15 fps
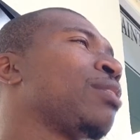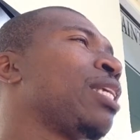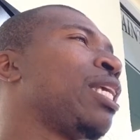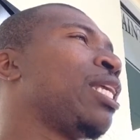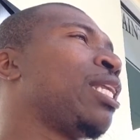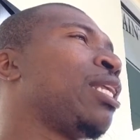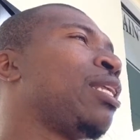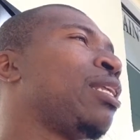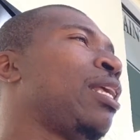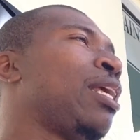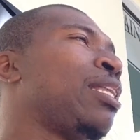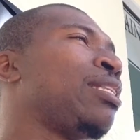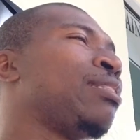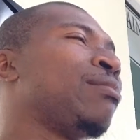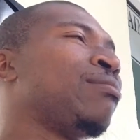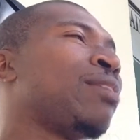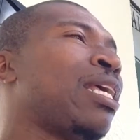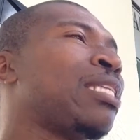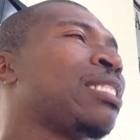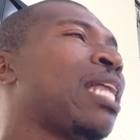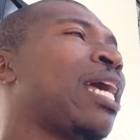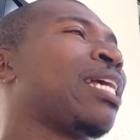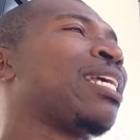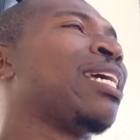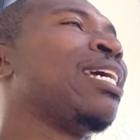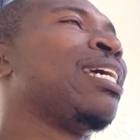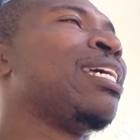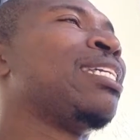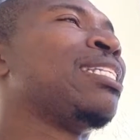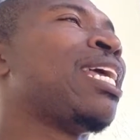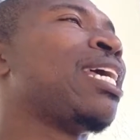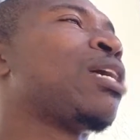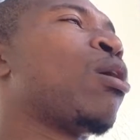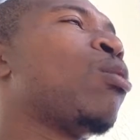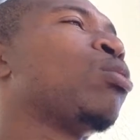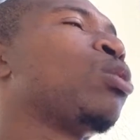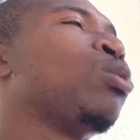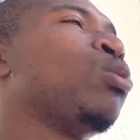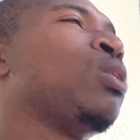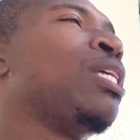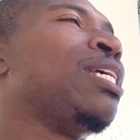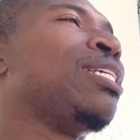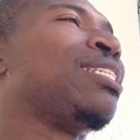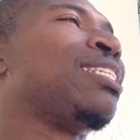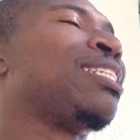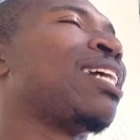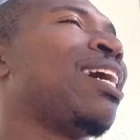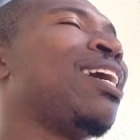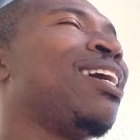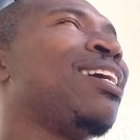and it's like they go through this,